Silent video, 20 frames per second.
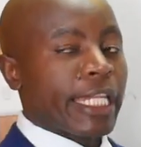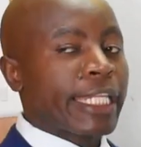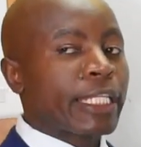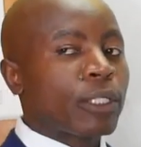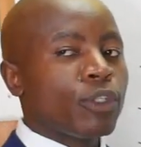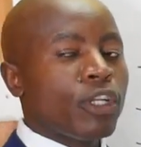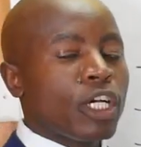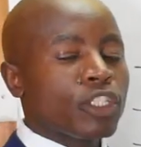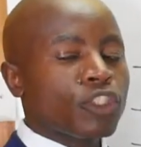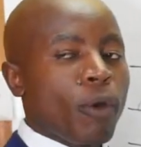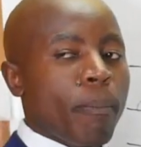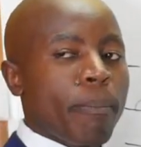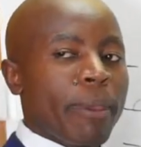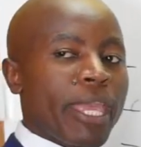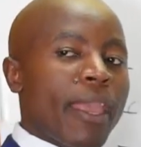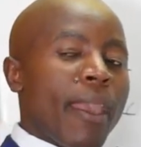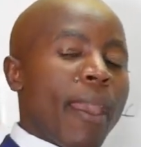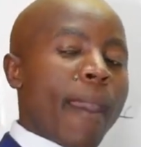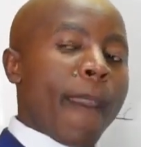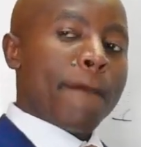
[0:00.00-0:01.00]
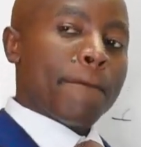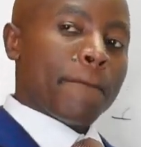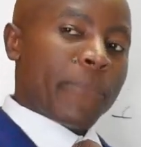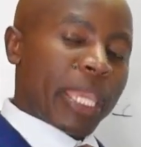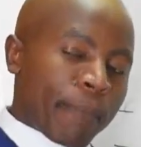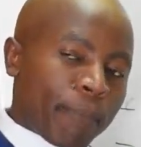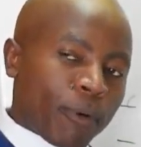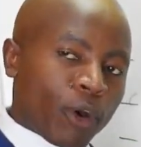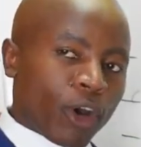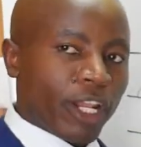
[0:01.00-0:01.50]
It could also be
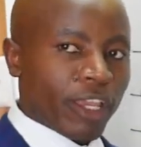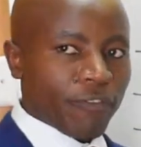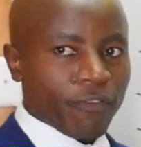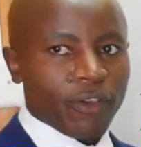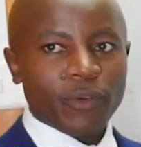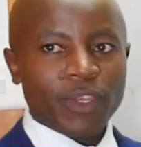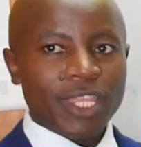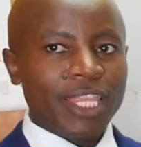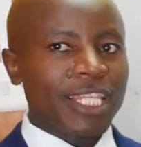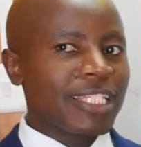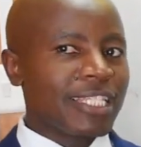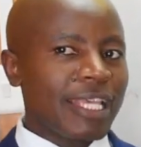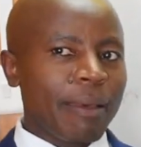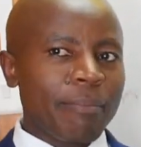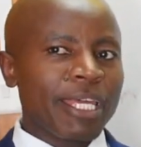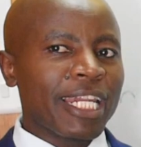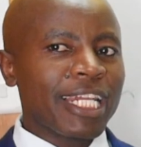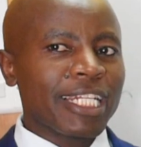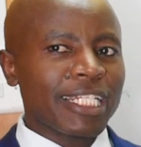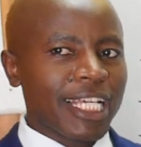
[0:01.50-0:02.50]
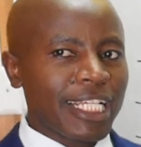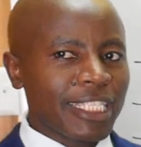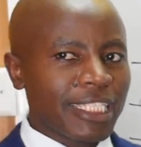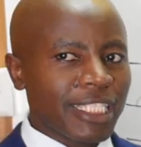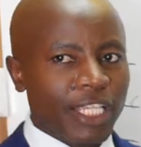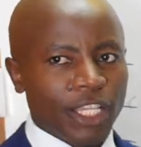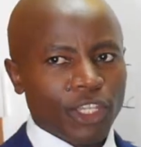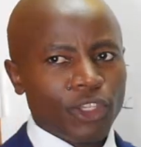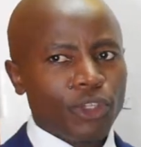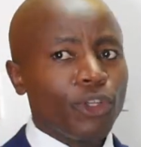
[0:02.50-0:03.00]
people living with disabilities.